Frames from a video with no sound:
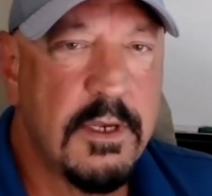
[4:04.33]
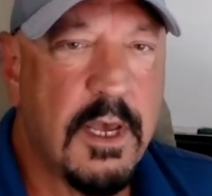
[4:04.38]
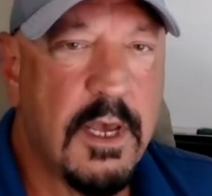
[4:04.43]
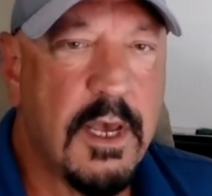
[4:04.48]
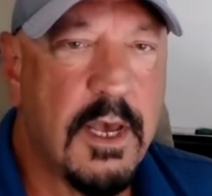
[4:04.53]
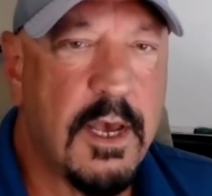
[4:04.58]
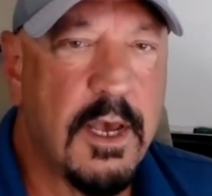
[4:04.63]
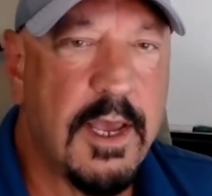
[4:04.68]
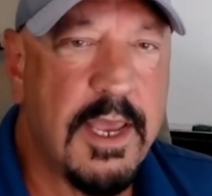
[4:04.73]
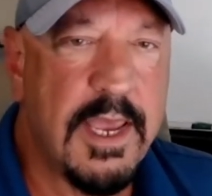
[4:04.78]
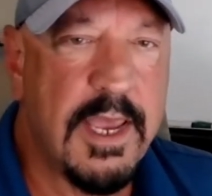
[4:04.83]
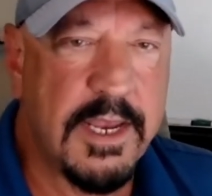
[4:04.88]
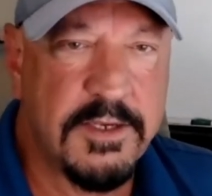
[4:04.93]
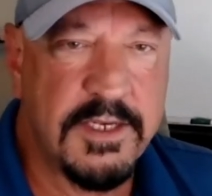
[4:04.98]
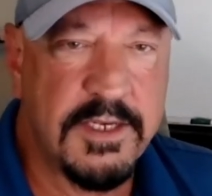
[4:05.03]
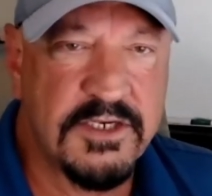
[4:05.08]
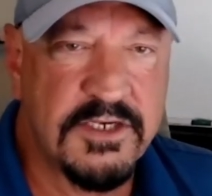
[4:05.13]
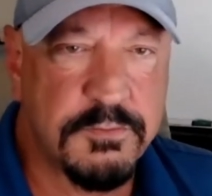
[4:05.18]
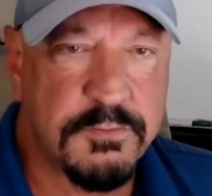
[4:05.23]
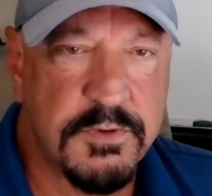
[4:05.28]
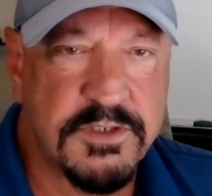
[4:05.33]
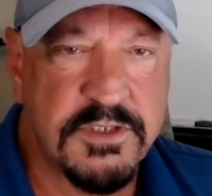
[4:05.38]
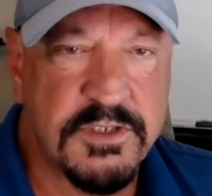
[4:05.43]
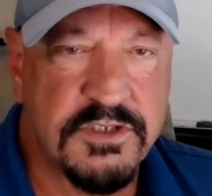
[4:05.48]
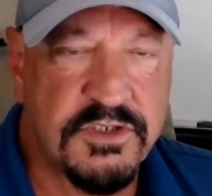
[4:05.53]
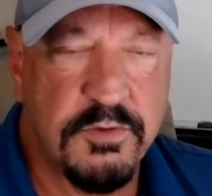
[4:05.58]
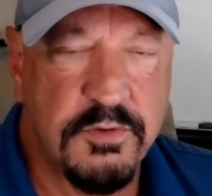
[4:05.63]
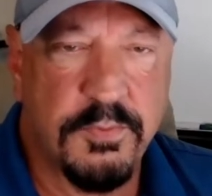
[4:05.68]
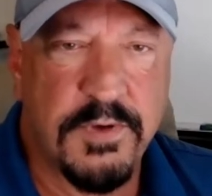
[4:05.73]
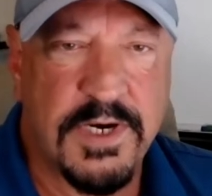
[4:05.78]
Uh, and these are what the
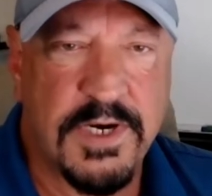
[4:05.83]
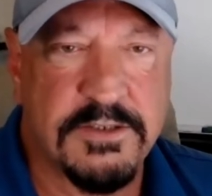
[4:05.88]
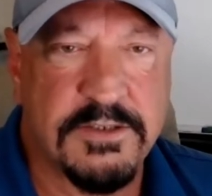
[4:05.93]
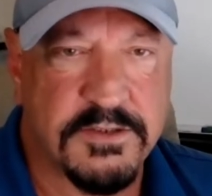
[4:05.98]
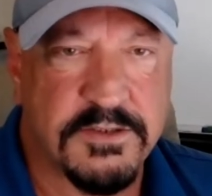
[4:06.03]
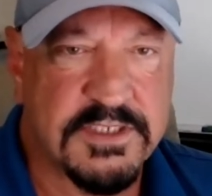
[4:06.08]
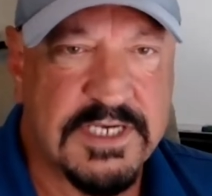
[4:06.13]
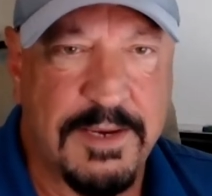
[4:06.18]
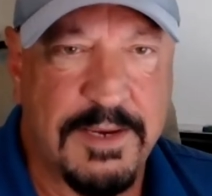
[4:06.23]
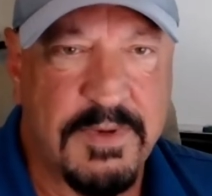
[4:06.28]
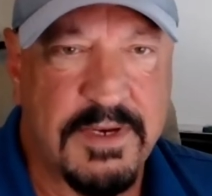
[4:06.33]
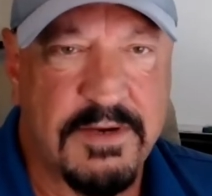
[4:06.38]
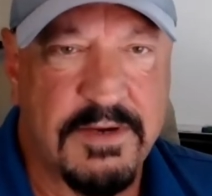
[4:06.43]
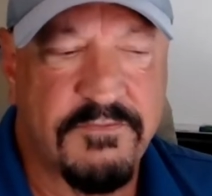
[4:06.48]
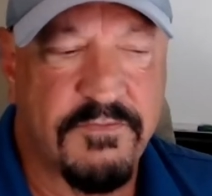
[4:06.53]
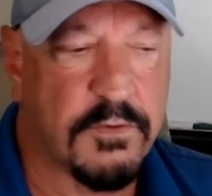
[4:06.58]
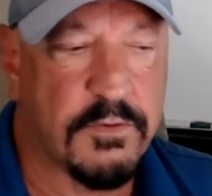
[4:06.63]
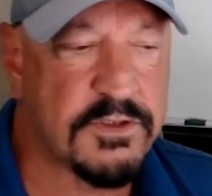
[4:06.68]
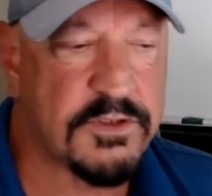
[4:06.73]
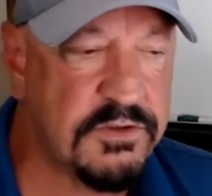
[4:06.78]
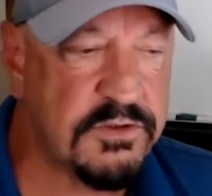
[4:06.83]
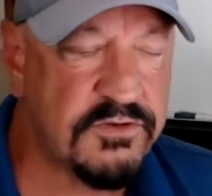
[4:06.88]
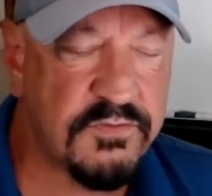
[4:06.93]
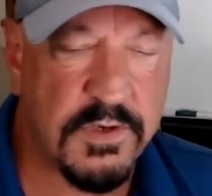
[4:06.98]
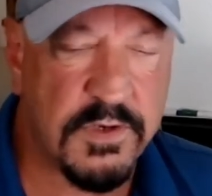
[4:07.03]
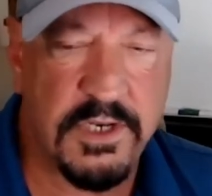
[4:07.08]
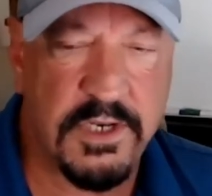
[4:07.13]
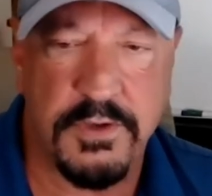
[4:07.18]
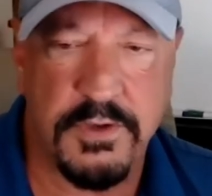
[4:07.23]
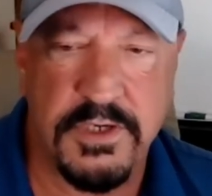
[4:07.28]
two appraisals came in for,
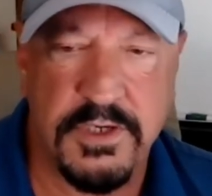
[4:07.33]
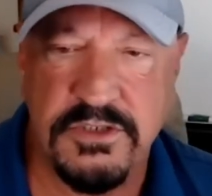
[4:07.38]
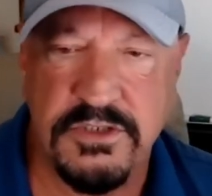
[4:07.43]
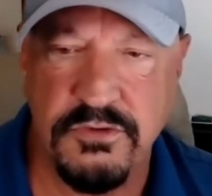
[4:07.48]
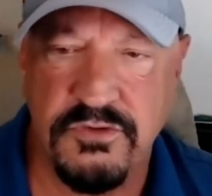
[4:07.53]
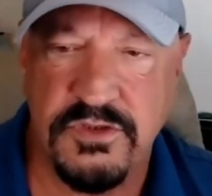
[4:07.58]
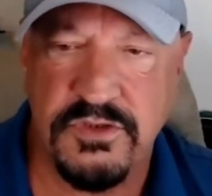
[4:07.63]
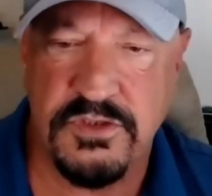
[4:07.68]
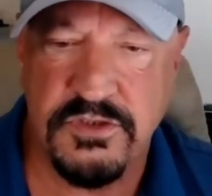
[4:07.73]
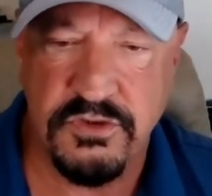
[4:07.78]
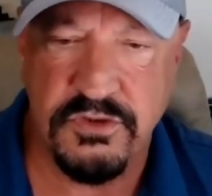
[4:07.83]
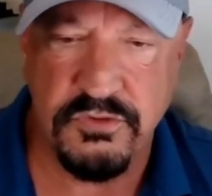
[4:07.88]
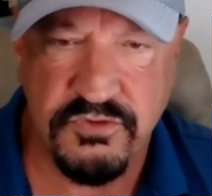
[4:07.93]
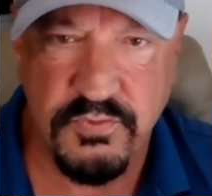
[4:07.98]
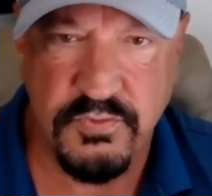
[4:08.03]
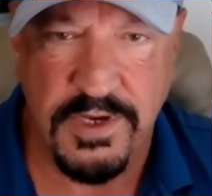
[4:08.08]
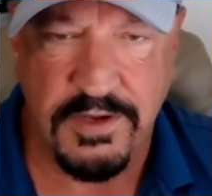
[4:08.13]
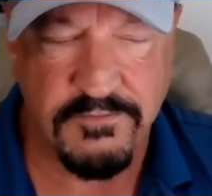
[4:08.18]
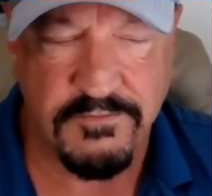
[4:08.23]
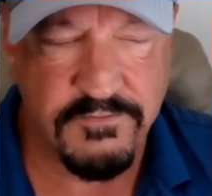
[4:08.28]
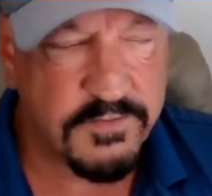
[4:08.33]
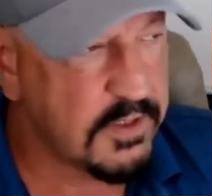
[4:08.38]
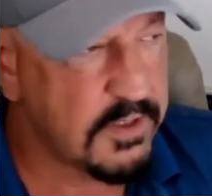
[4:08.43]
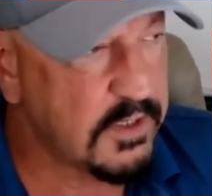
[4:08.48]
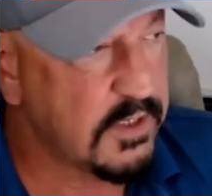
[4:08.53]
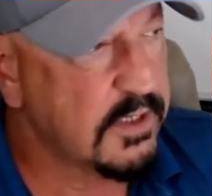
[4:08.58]
223, 2, 212.